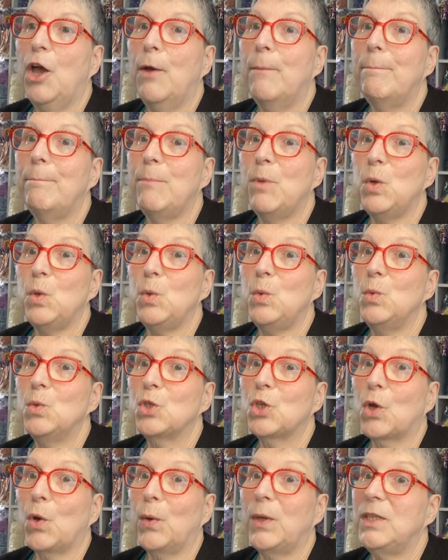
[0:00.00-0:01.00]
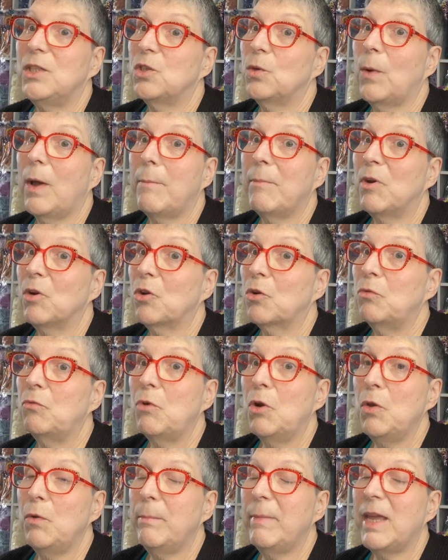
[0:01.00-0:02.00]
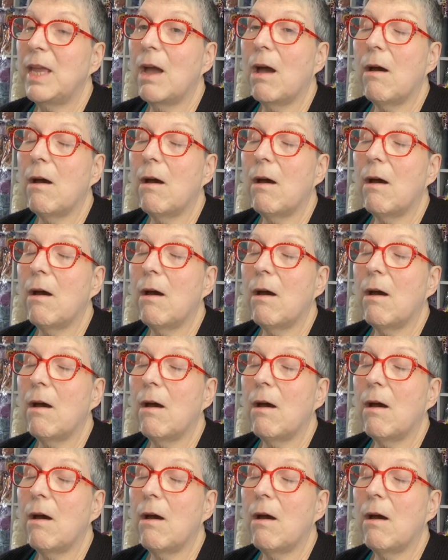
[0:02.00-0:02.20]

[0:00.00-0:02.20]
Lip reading: Moo's got into amigurumi.